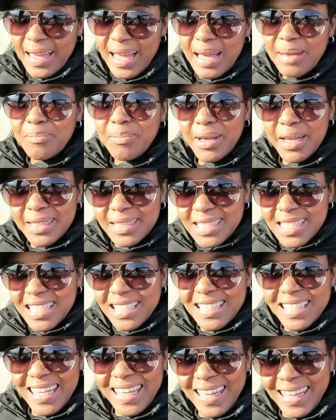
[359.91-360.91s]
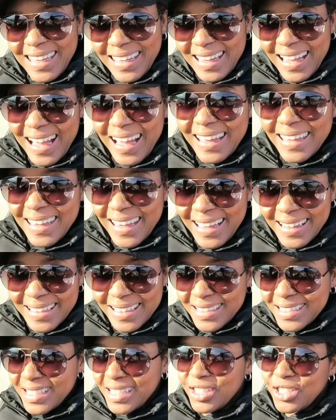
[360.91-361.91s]
and but today I get
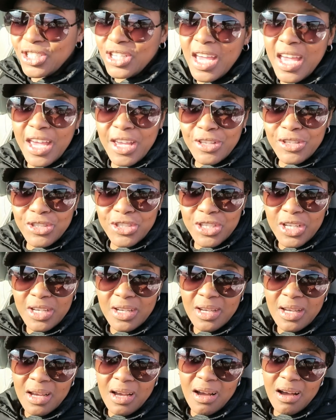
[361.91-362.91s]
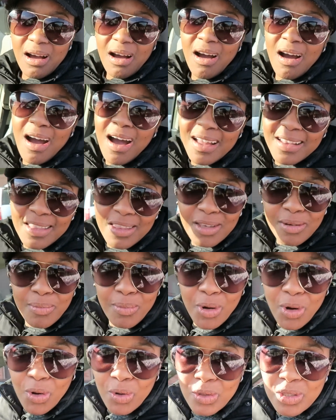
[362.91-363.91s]
it changed on the
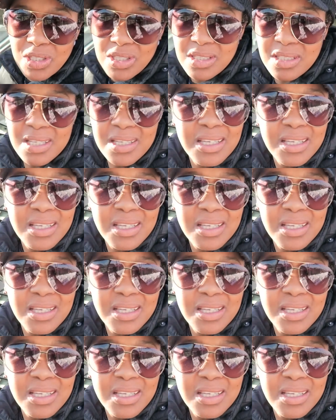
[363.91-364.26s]
most